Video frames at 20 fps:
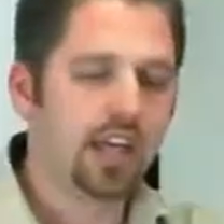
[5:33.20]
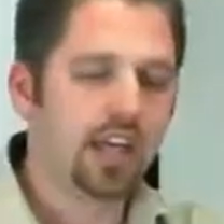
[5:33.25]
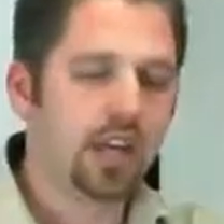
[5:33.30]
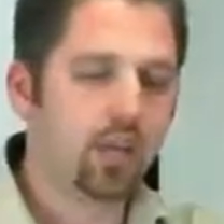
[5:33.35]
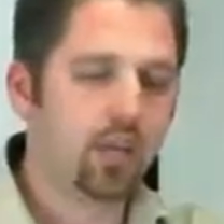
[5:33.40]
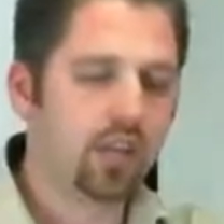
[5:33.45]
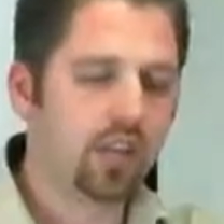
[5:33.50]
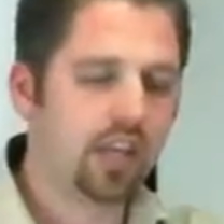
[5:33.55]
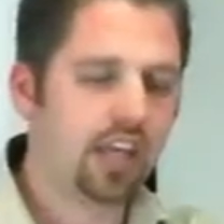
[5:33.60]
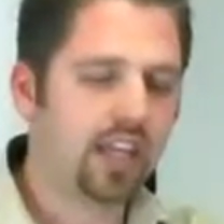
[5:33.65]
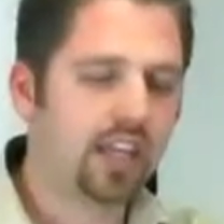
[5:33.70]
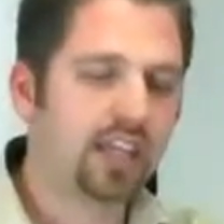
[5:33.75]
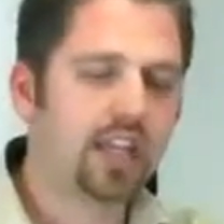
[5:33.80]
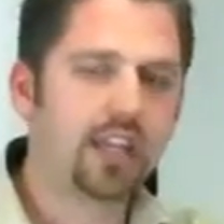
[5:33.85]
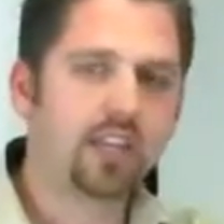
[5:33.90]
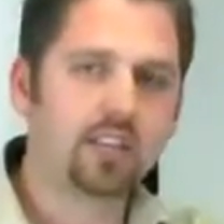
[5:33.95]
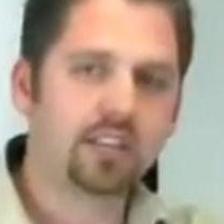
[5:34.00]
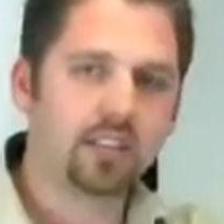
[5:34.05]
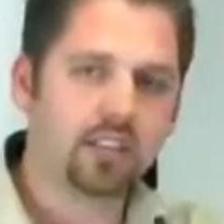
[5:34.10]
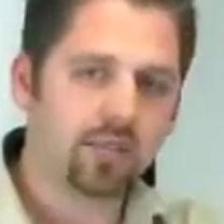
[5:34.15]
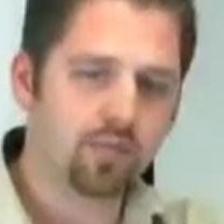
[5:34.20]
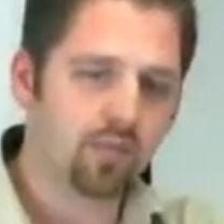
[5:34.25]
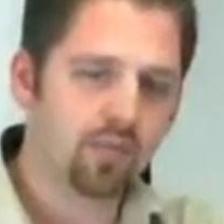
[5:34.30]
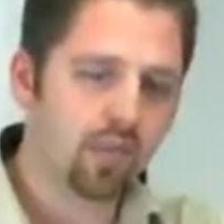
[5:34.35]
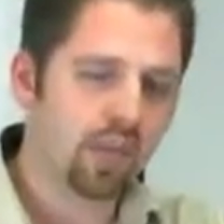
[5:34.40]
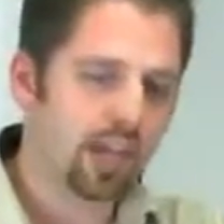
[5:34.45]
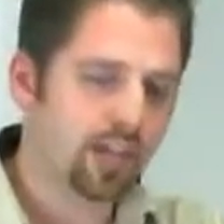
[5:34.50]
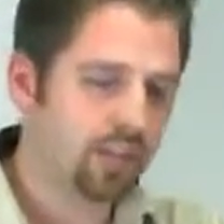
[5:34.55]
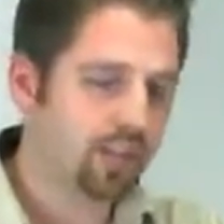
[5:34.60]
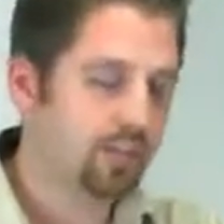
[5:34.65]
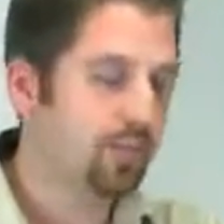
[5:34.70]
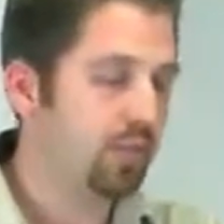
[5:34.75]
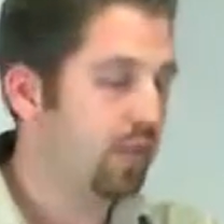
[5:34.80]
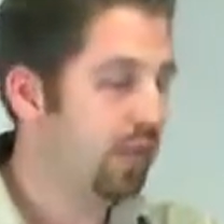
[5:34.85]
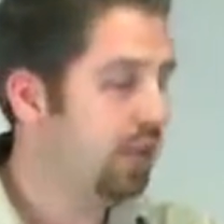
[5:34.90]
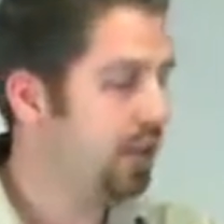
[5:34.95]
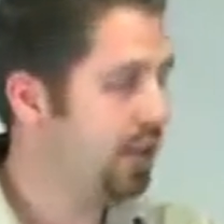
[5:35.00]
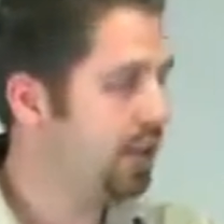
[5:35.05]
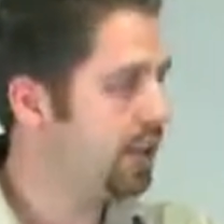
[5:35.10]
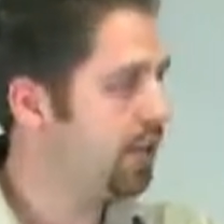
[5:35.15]
And what that does is you actually
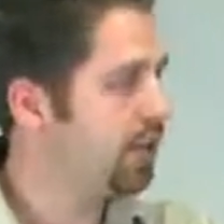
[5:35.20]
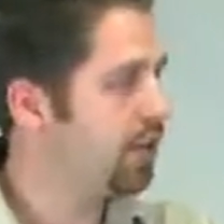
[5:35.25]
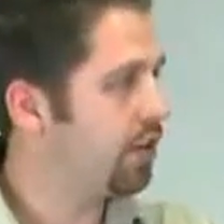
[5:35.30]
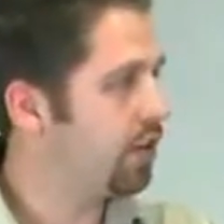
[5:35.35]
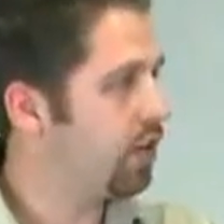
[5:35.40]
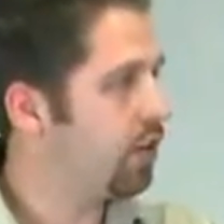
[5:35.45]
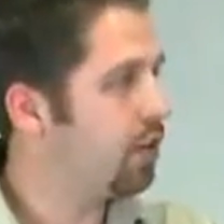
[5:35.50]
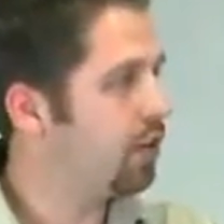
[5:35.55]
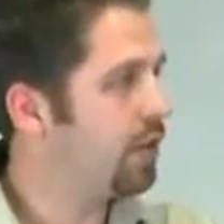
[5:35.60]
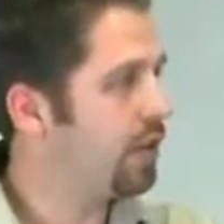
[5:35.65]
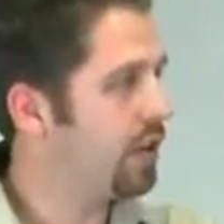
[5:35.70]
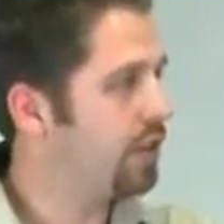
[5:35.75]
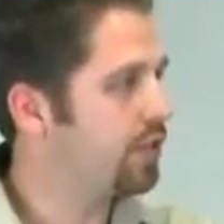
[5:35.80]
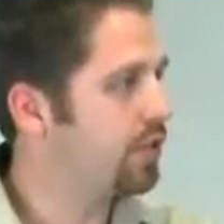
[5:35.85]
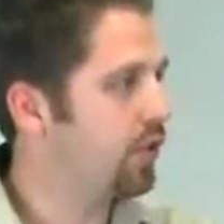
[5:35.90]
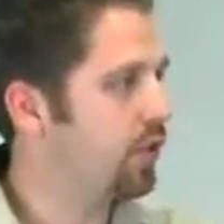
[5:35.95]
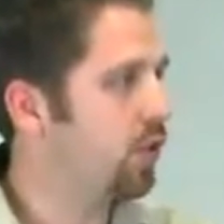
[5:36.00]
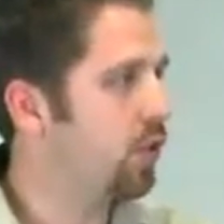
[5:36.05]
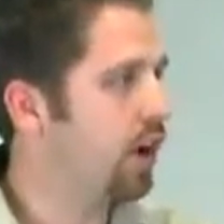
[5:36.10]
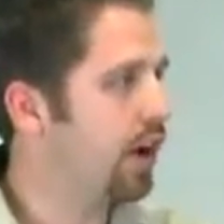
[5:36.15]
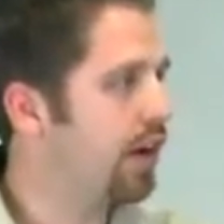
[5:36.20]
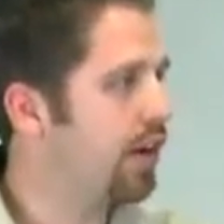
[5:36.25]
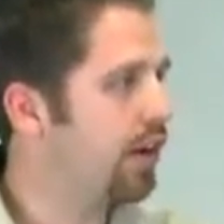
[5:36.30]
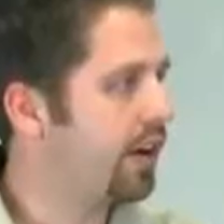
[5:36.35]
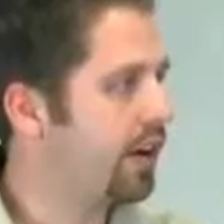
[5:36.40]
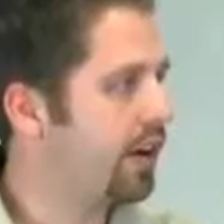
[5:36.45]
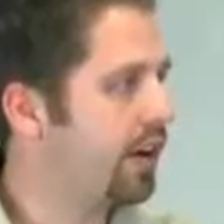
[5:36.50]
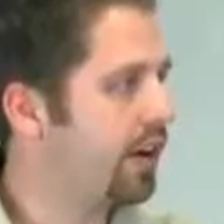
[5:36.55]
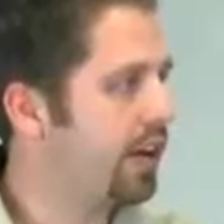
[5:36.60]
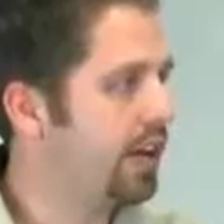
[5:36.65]
plug it into your home electrical wiring,